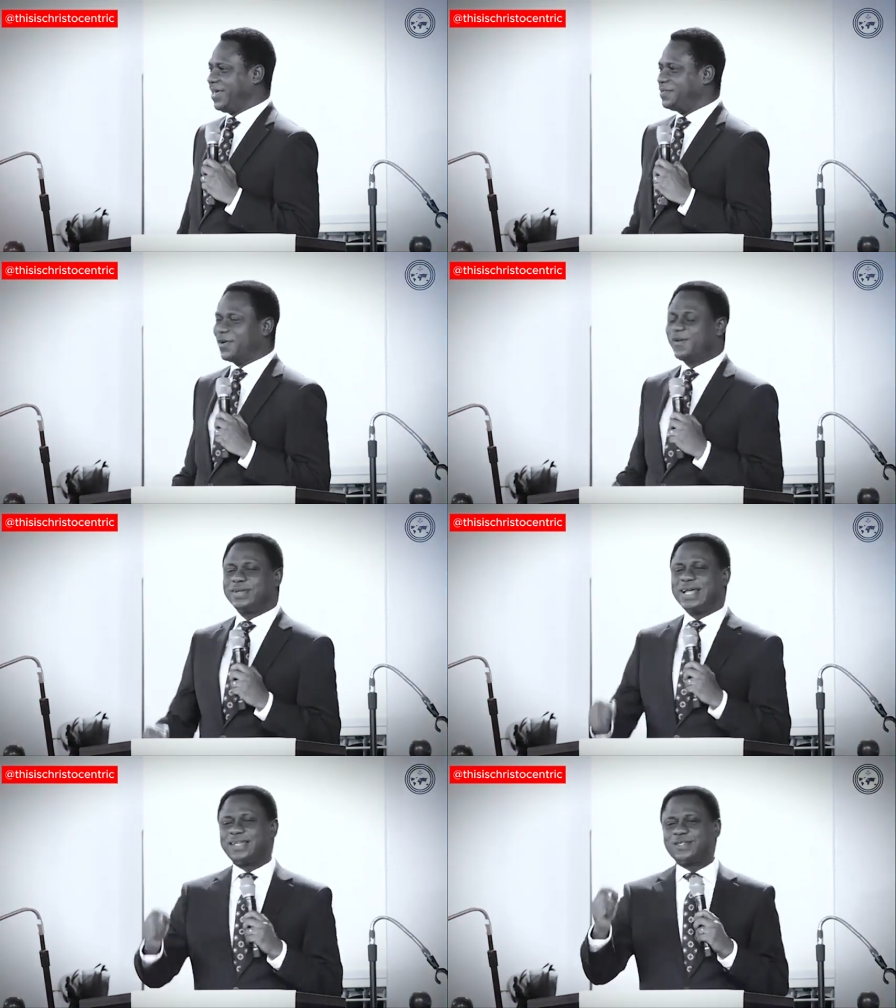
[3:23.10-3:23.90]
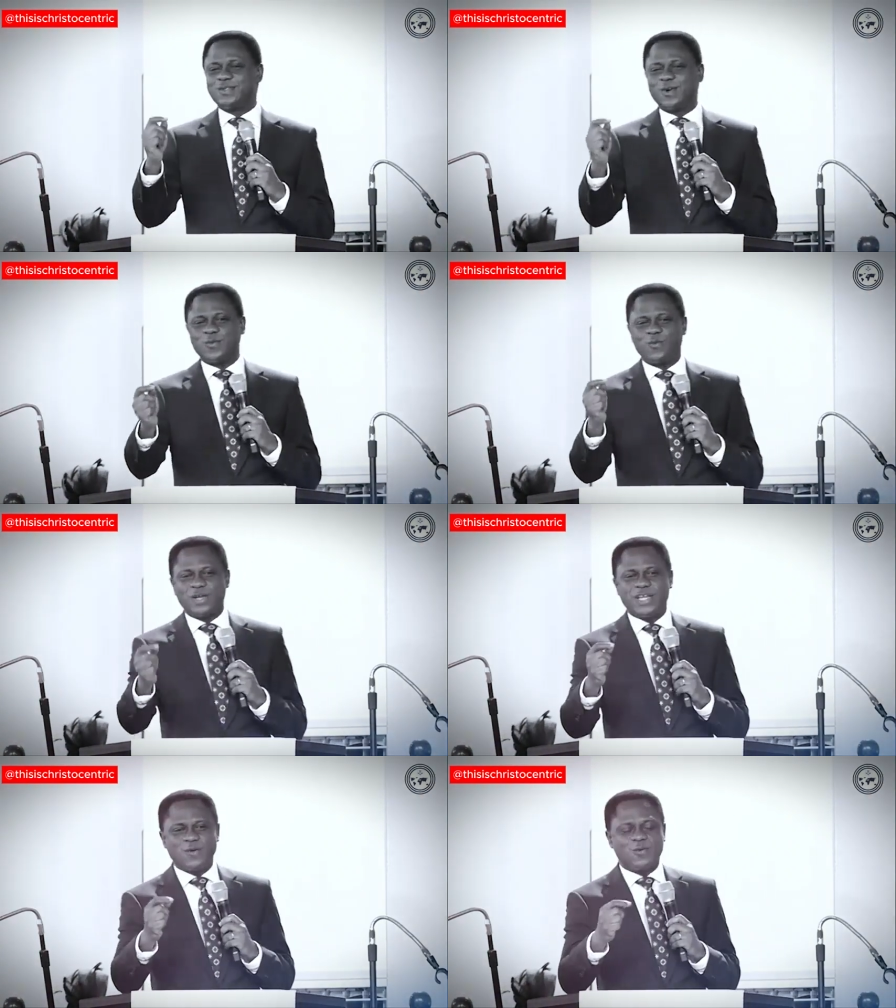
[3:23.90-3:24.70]
because that is not
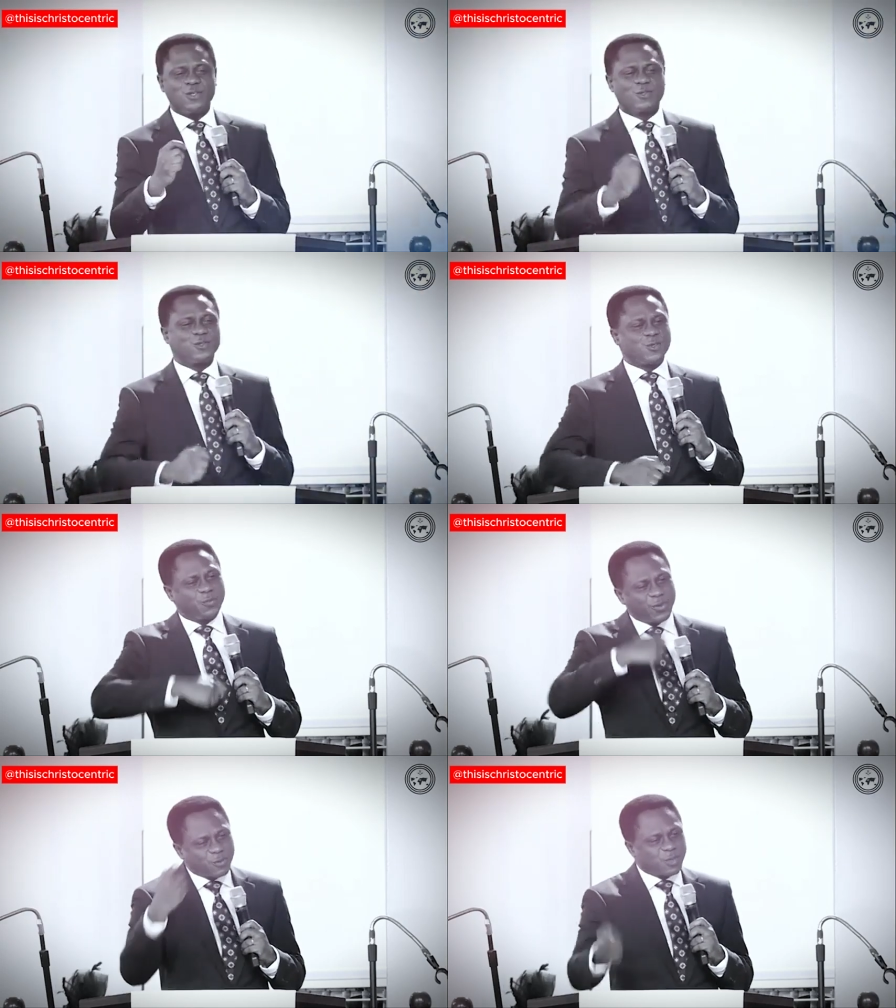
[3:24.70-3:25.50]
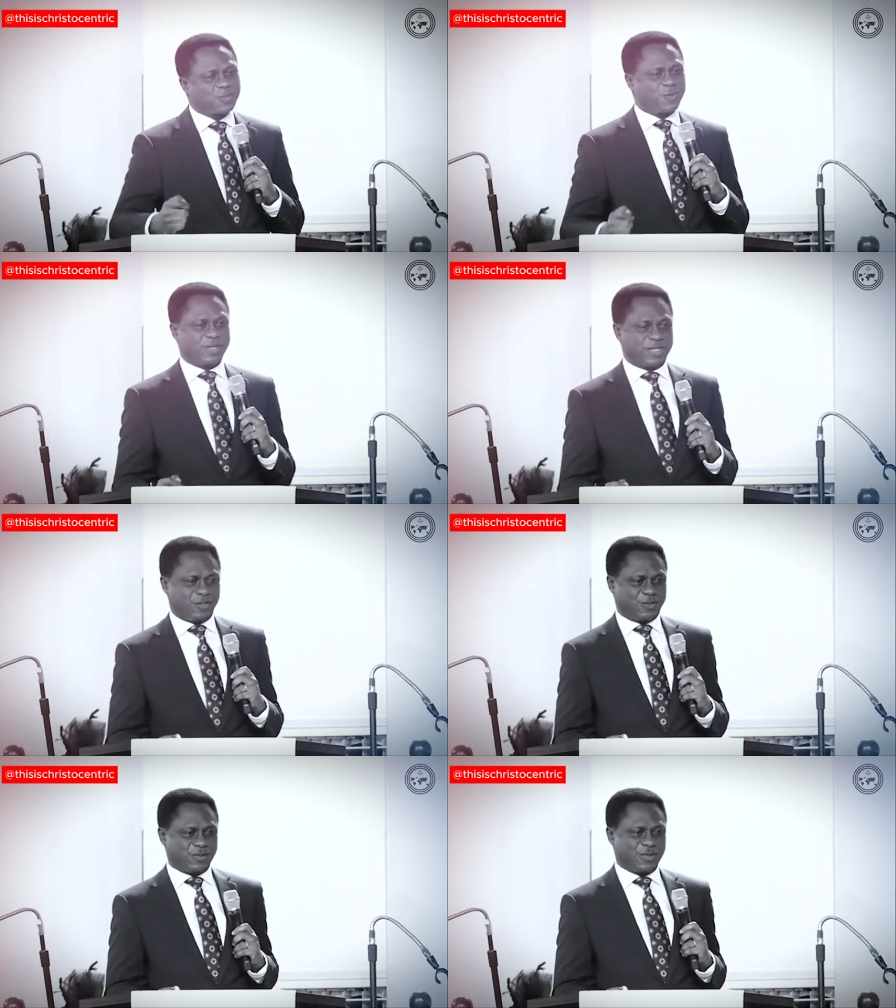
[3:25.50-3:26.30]
what they want you to be responding
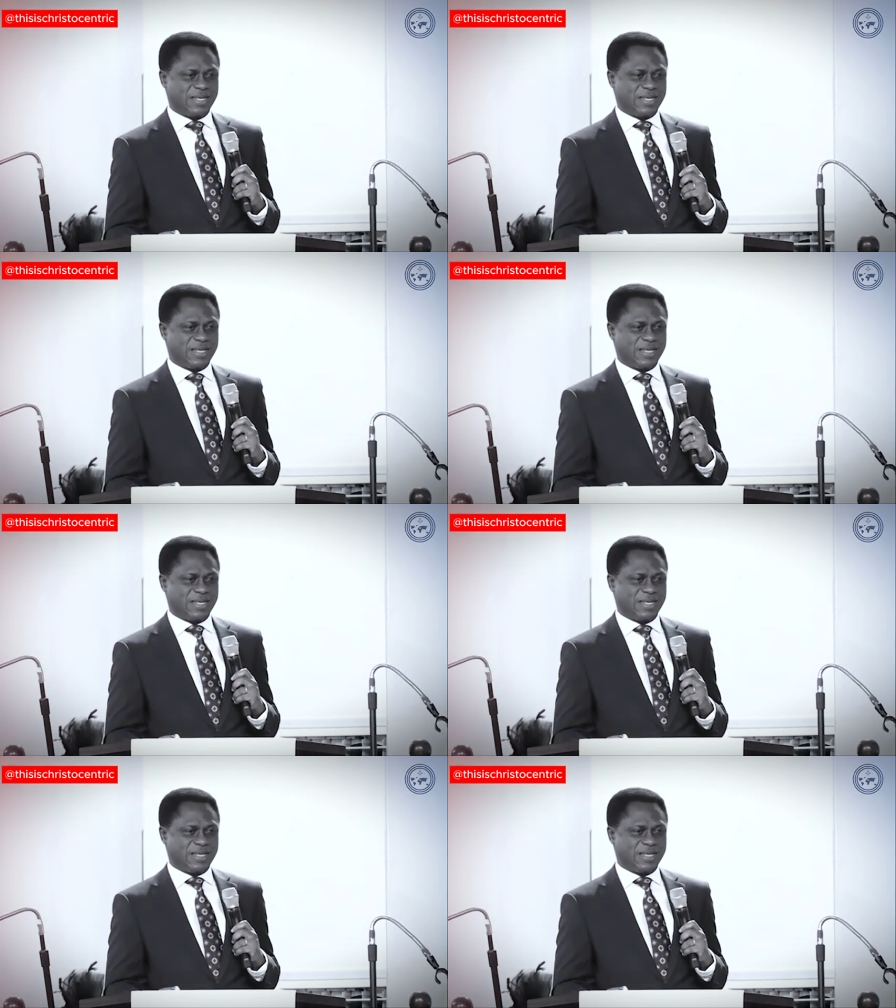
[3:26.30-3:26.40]
to.